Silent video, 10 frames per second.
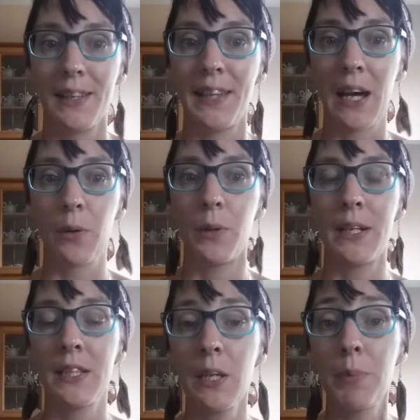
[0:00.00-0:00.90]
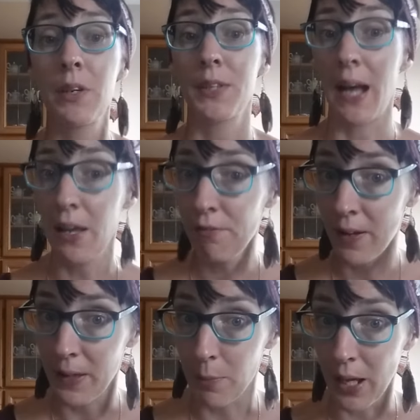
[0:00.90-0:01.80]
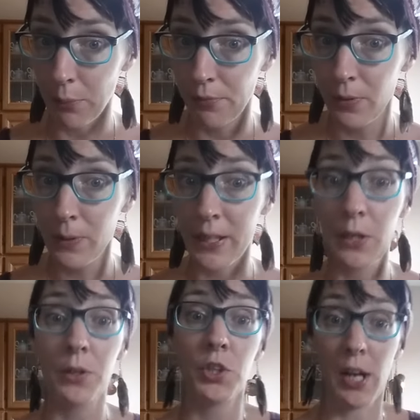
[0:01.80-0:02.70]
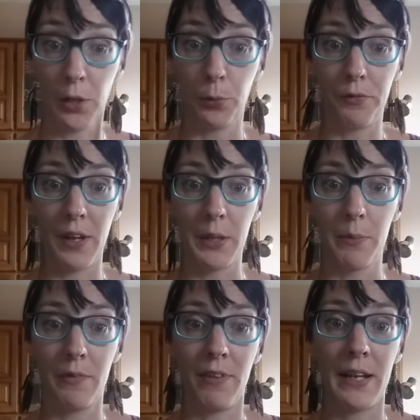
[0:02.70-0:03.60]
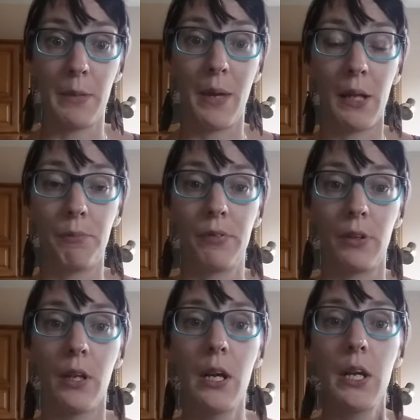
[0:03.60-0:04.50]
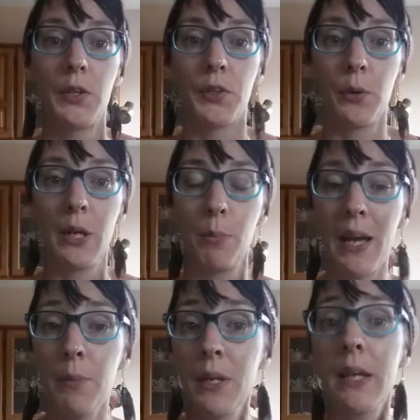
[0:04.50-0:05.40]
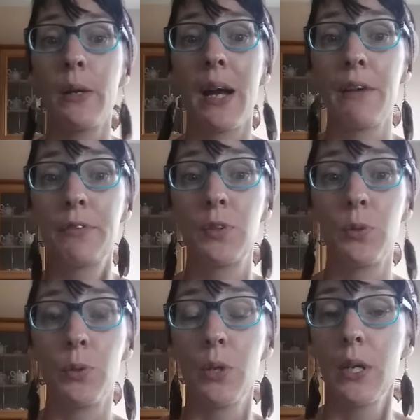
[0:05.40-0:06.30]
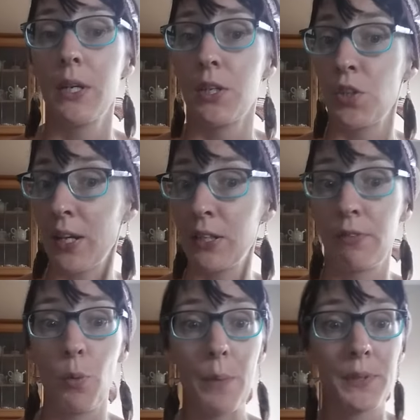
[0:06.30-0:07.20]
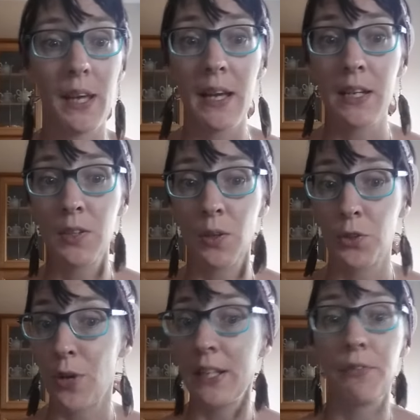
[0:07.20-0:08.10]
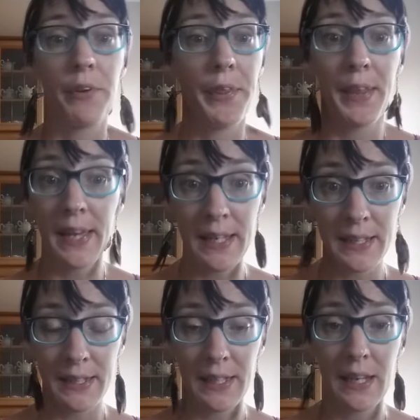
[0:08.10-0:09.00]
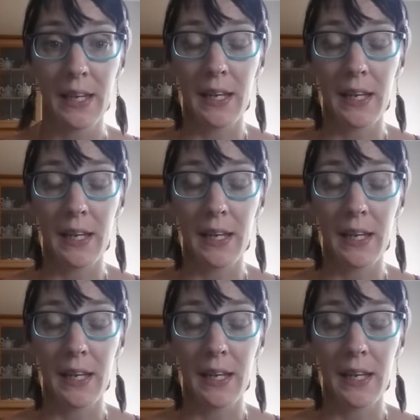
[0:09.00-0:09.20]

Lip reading: Now, it's not because I find them helpful that your child will find them helpful. So it might be that you have to check different websites or try different things.